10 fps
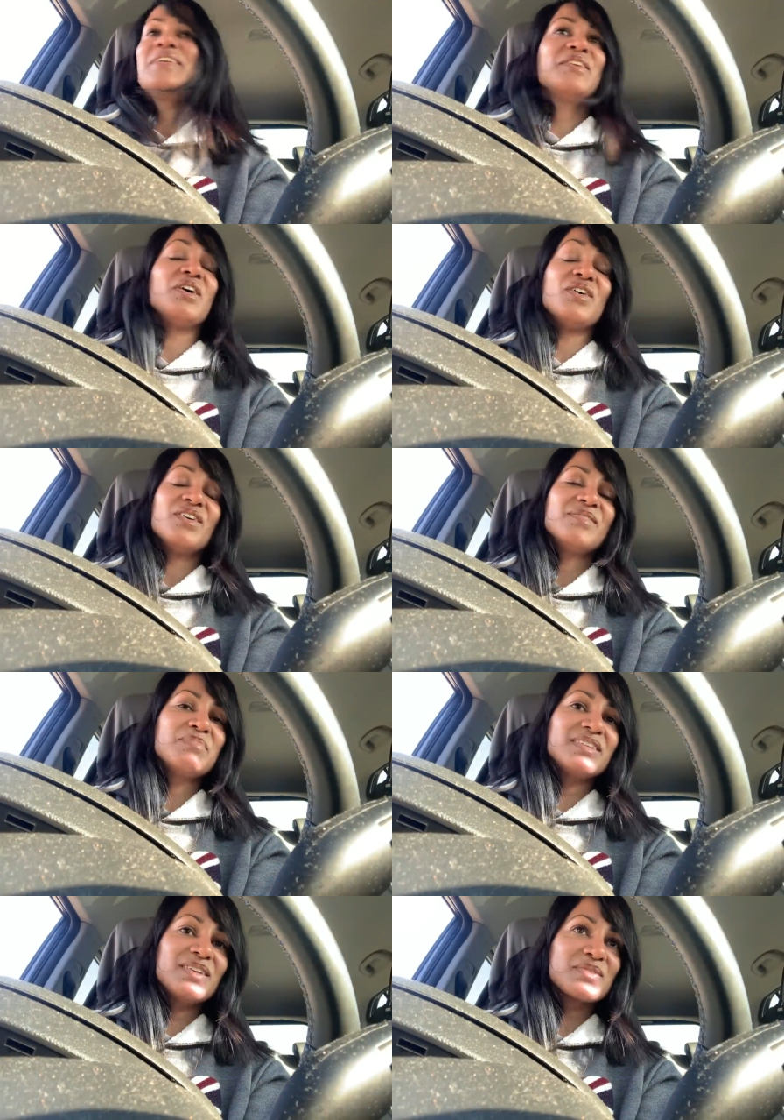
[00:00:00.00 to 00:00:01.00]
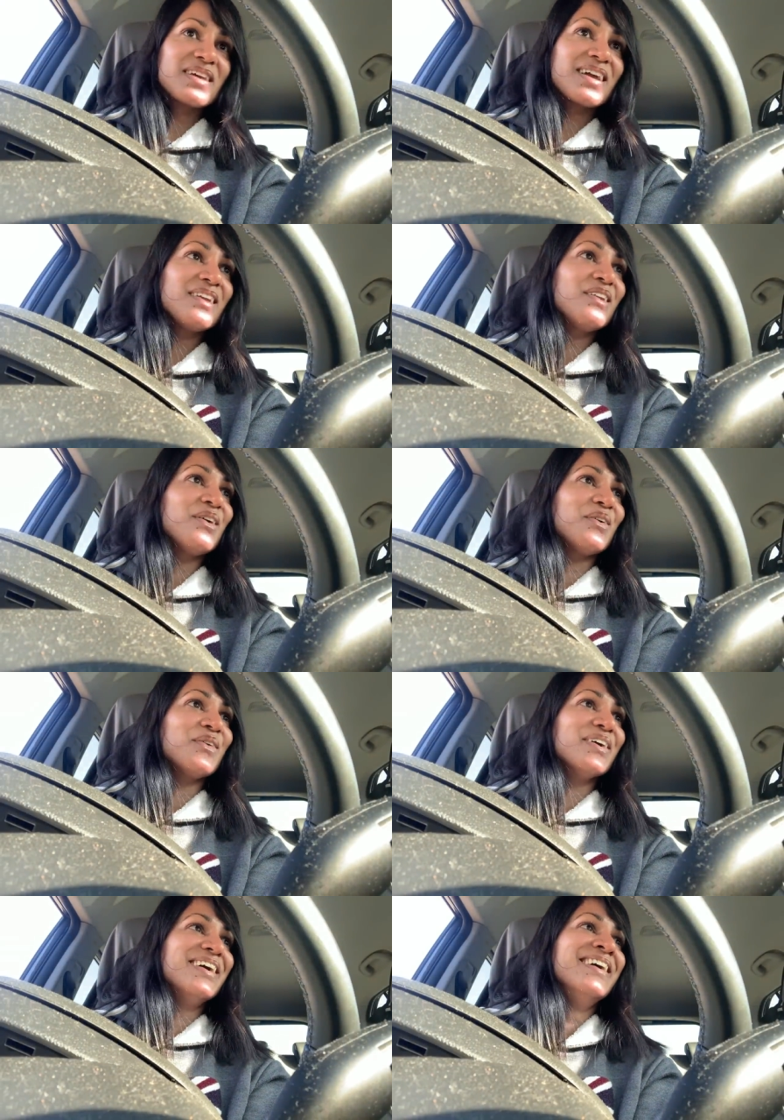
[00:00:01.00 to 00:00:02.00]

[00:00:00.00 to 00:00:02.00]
No, he was like, hello,